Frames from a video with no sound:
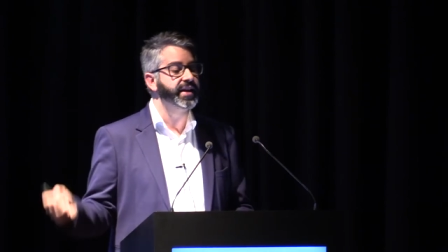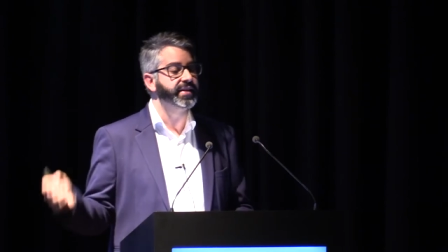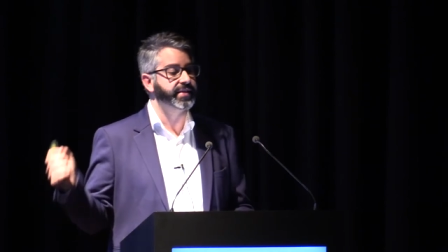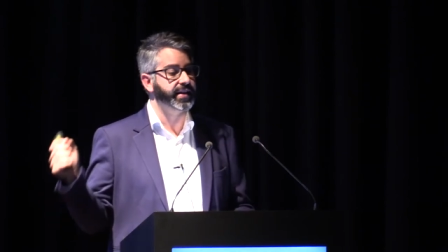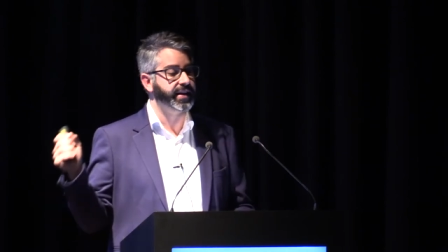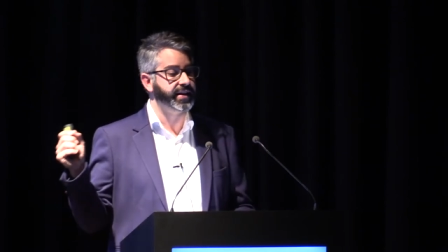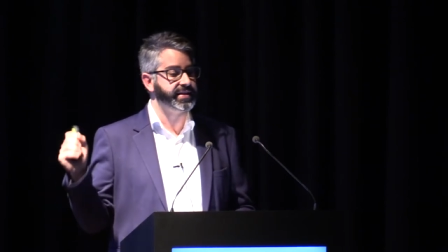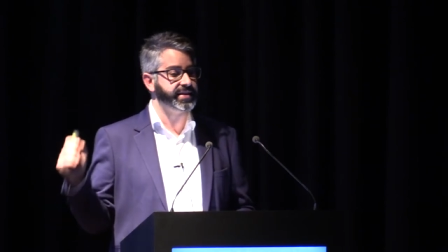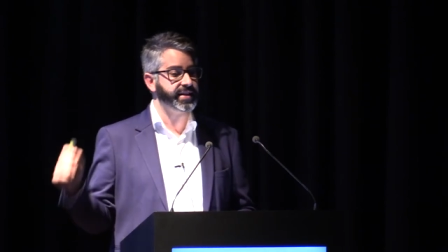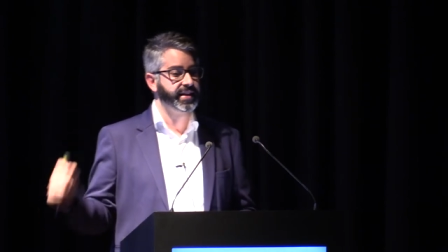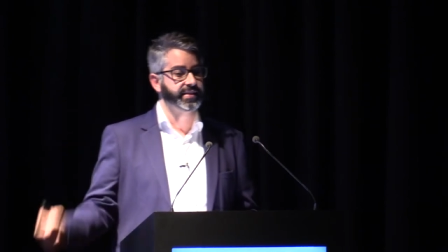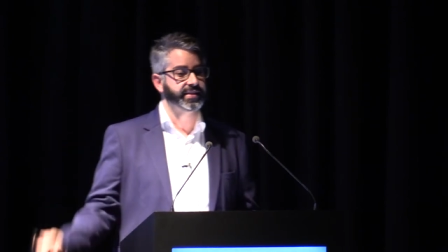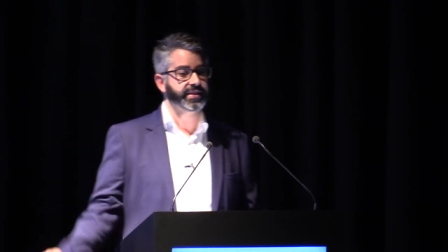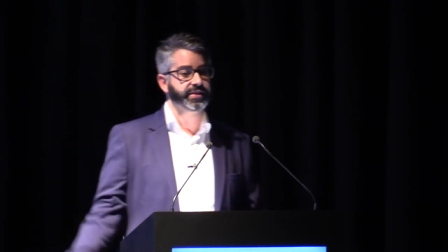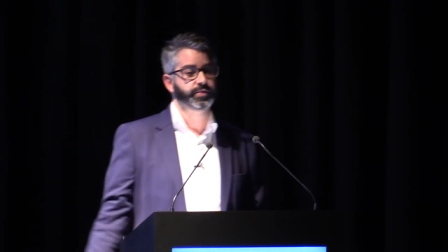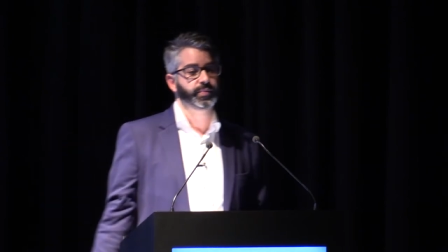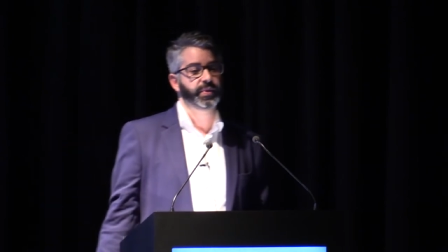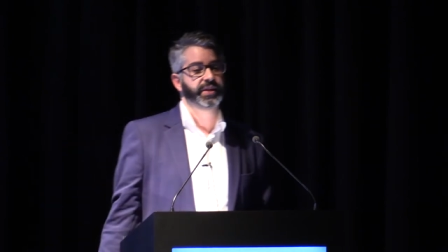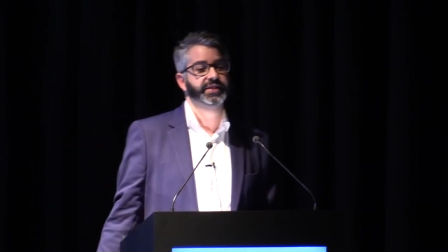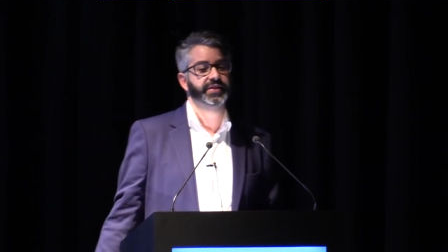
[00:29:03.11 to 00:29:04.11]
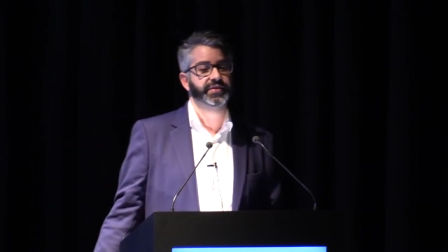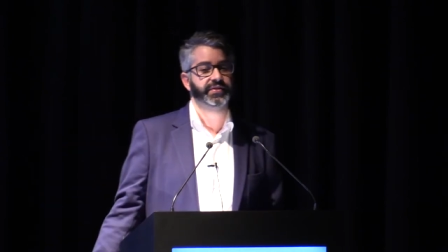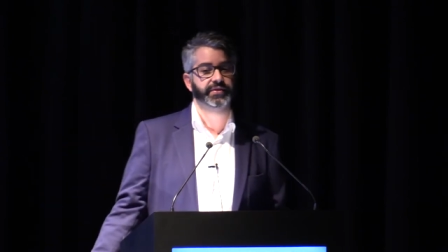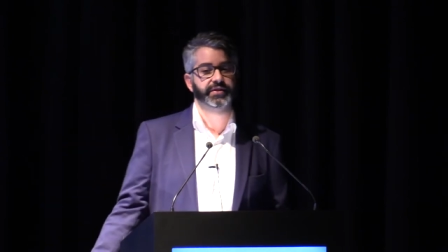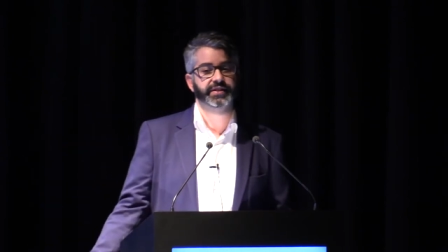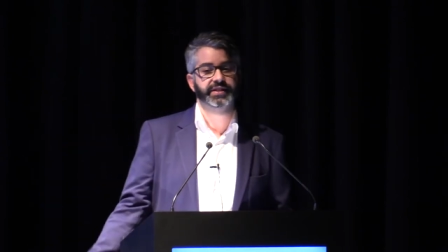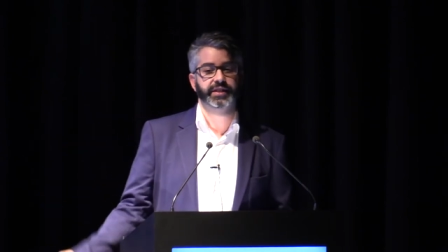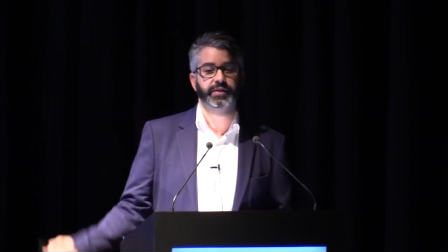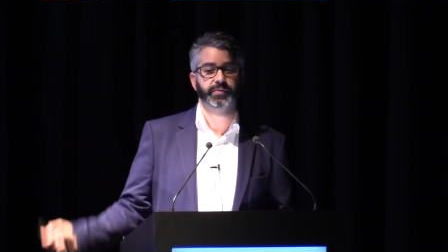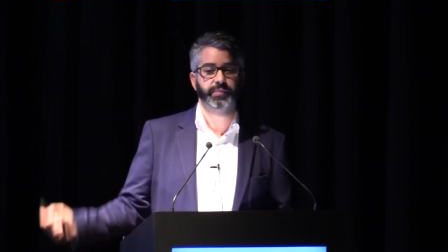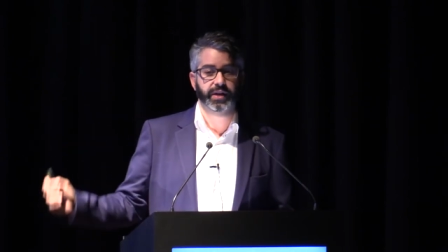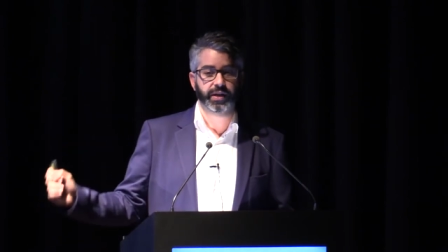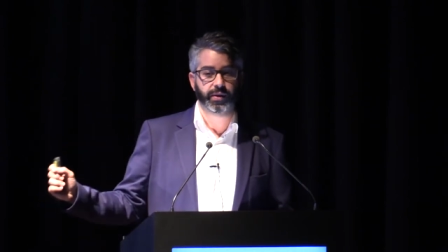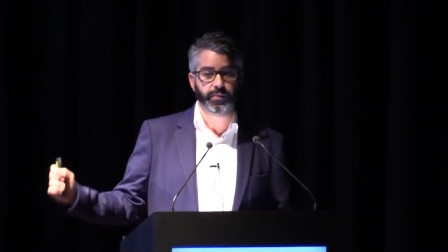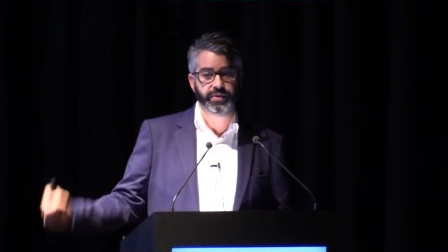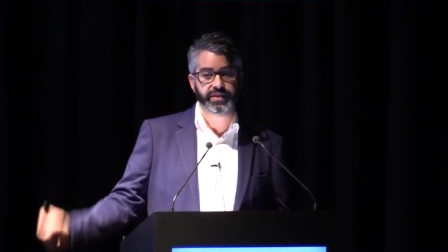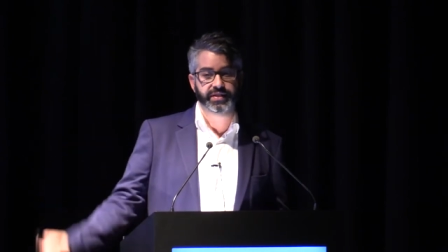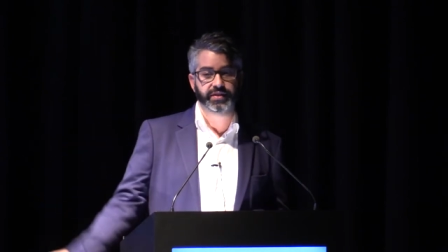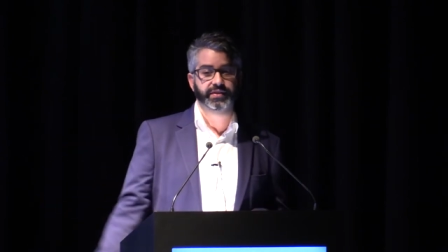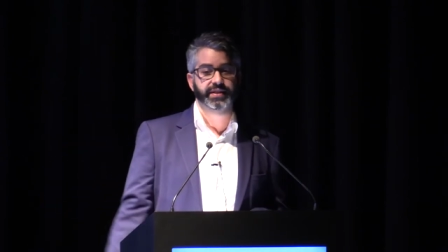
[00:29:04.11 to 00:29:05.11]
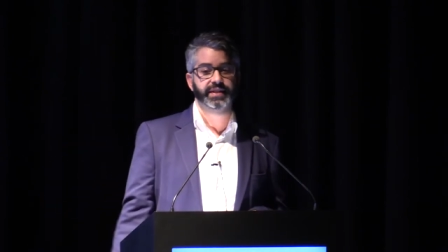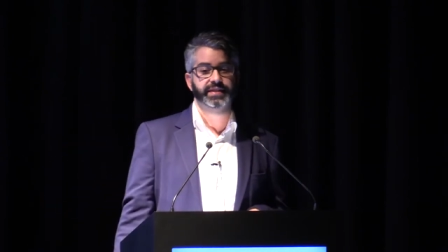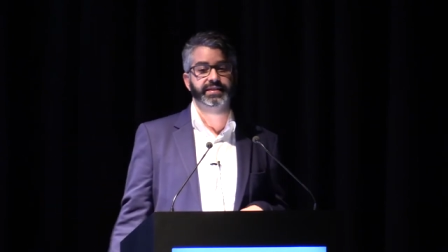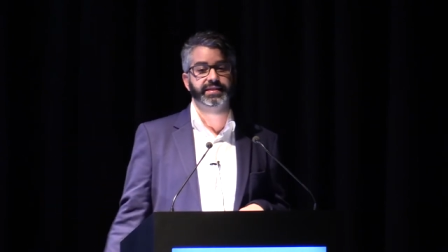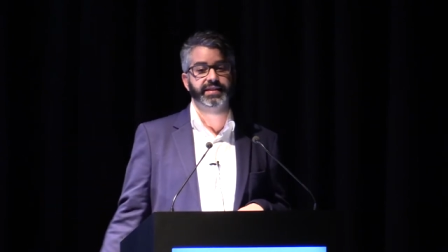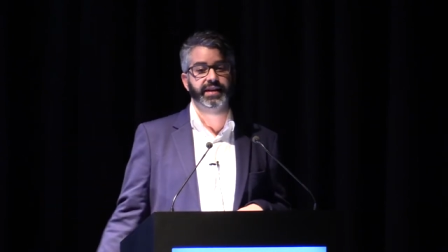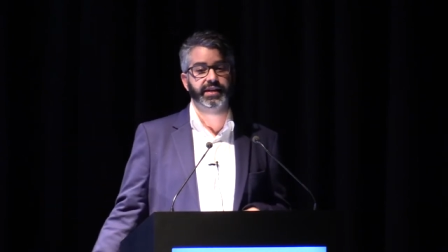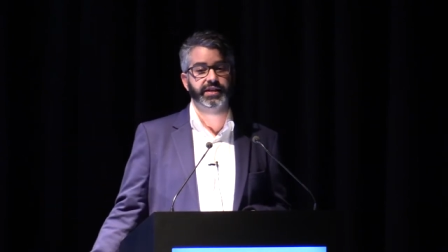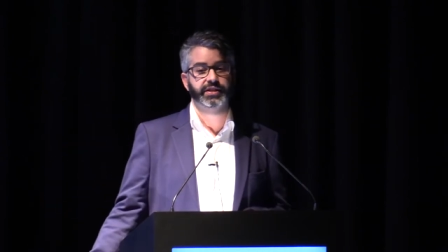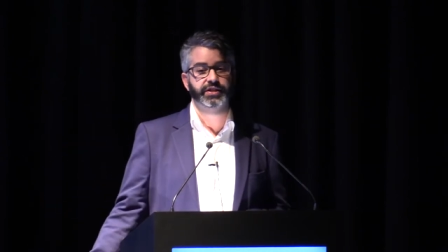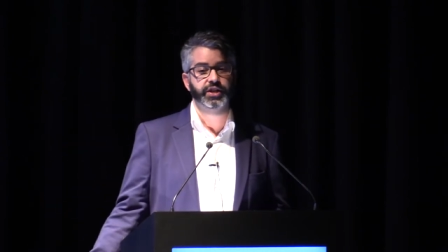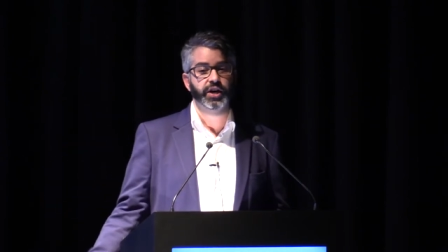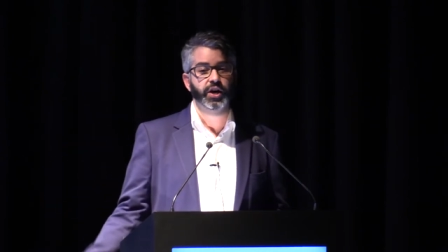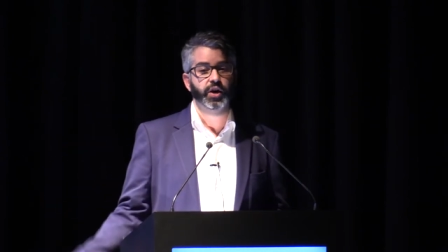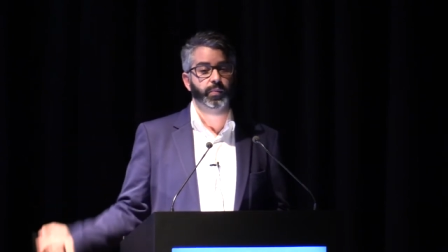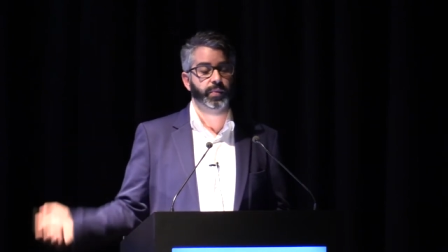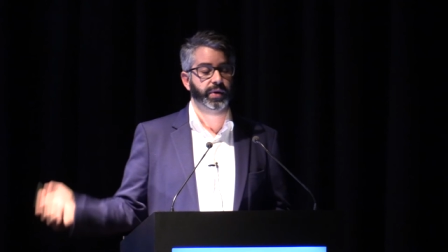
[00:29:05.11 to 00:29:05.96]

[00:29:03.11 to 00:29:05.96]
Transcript: that I said in 2013 when I was on this stage,